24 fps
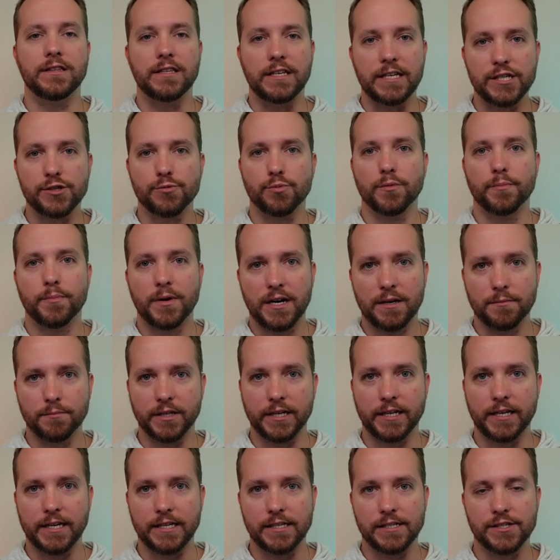these
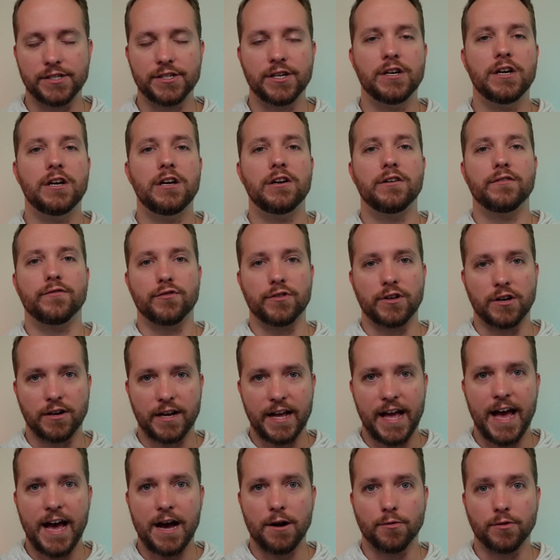Republicans for their
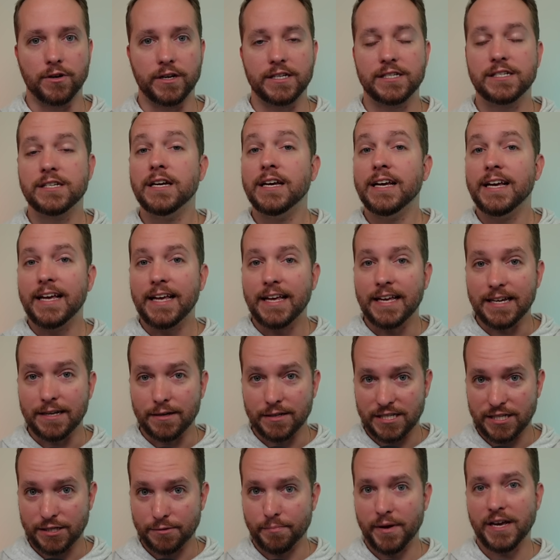cowardice,
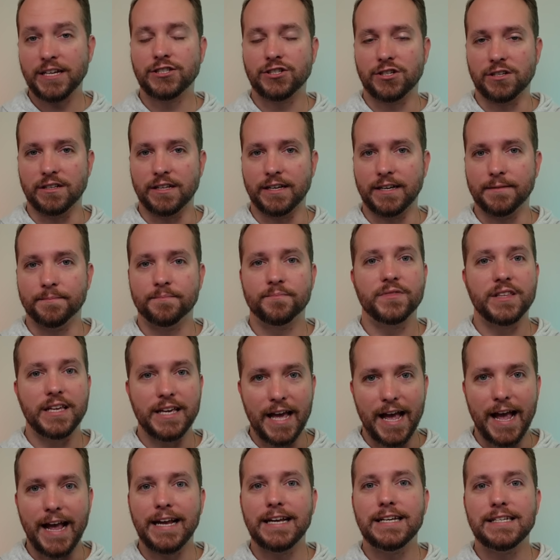especially
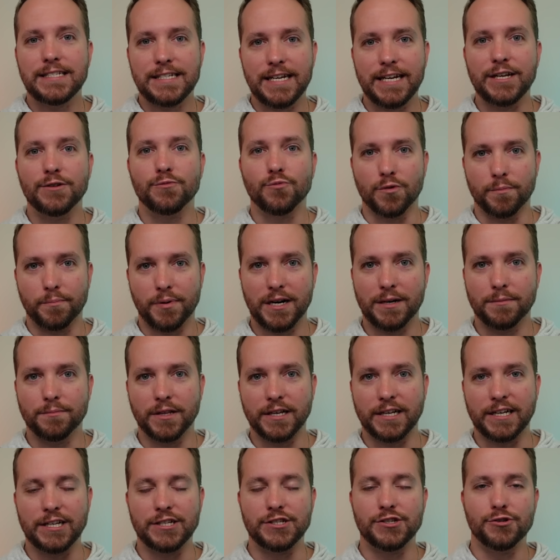the 18
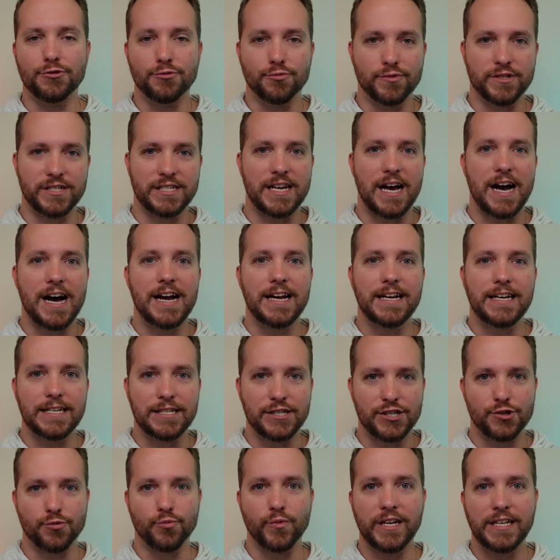Republicans who reside in
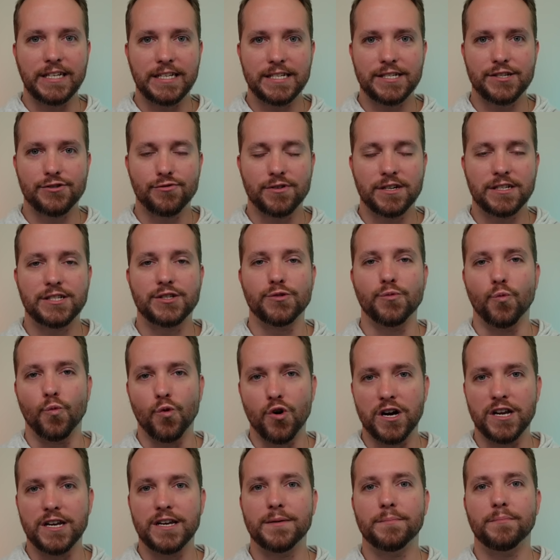swing districts
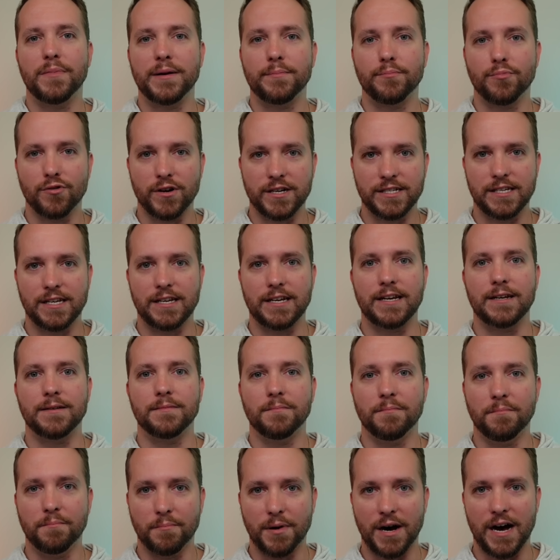won by President
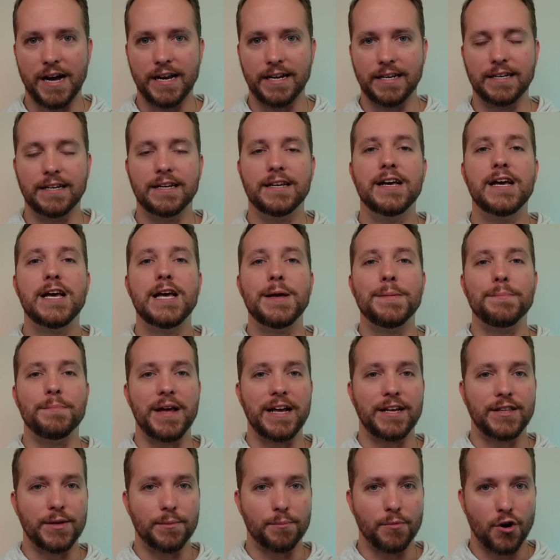Biden.
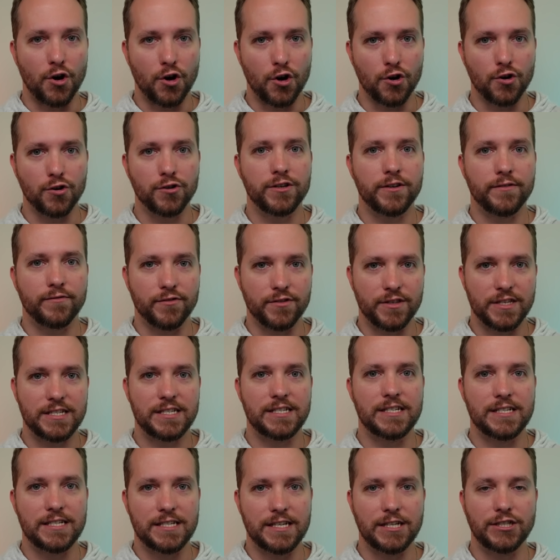Make them hurt for this
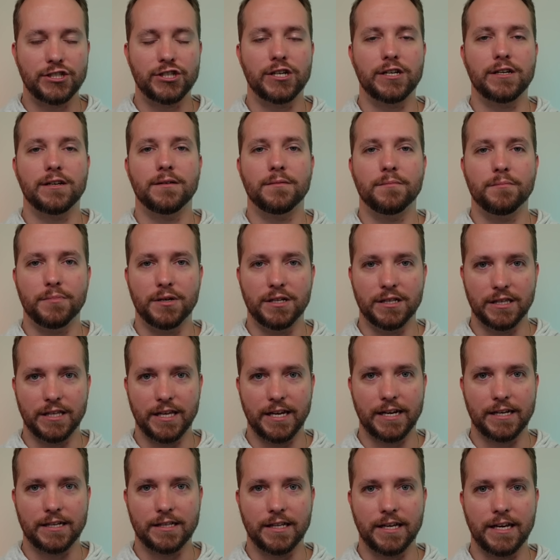decision
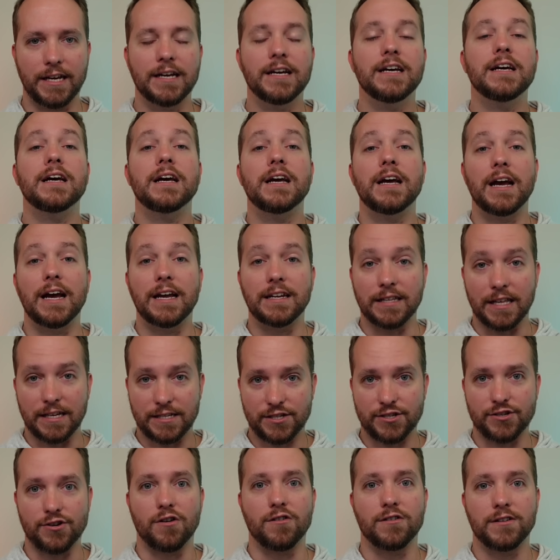politically, and
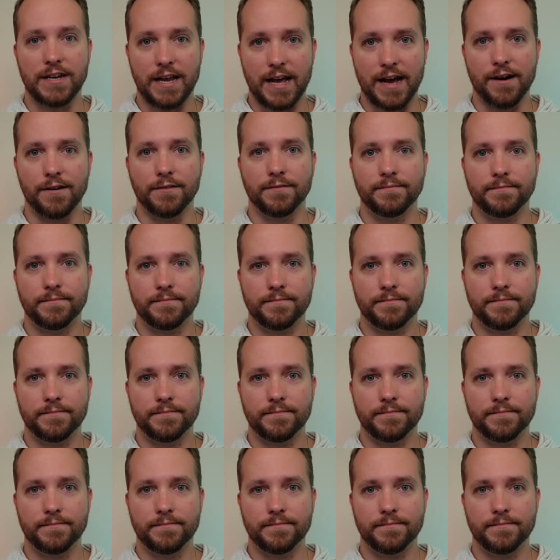let's start now.